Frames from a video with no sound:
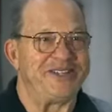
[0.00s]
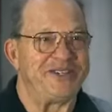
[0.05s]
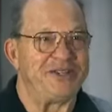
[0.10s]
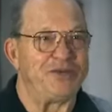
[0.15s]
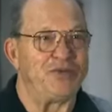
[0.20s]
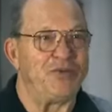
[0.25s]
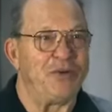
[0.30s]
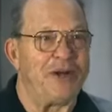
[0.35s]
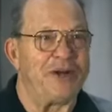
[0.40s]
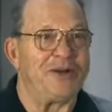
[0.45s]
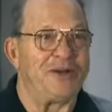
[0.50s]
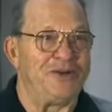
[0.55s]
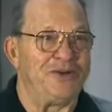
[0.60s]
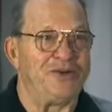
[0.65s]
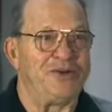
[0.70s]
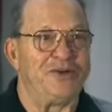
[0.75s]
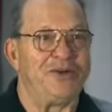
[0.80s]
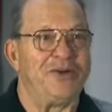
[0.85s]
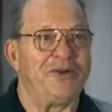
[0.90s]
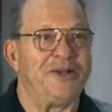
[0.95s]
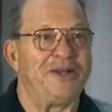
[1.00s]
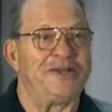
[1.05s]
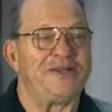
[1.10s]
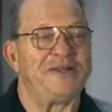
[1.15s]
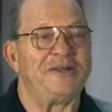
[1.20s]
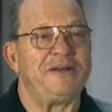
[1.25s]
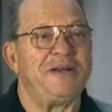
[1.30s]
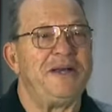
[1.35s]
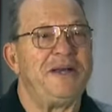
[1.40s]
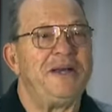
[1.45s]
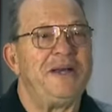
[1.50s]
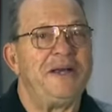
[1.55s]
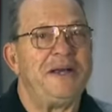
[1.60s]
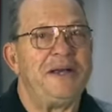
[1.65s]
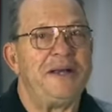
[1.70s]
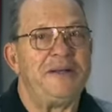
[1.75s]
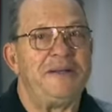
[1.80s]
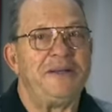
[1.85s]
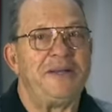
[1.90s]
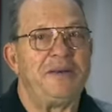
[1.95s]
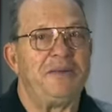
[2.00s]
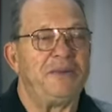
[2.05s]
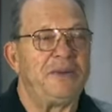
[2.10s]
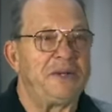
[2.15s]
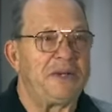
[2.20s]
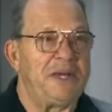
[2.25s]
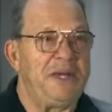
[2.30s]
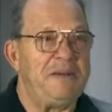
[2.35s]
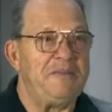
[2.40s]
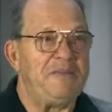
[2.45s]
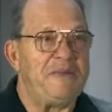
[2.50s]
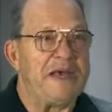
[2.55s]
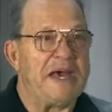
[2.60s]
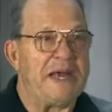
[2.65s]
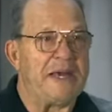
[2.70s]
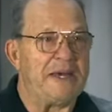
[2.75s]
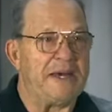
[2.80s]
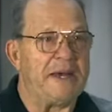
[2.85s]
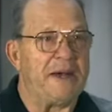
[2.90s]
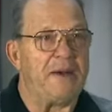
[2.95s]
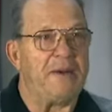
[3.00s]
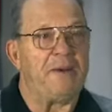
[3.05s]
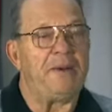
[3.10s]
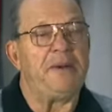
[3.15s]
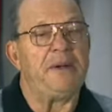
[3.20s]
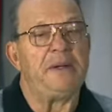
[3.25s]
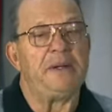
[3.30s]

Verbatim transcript: a drug insurance that will keep that down.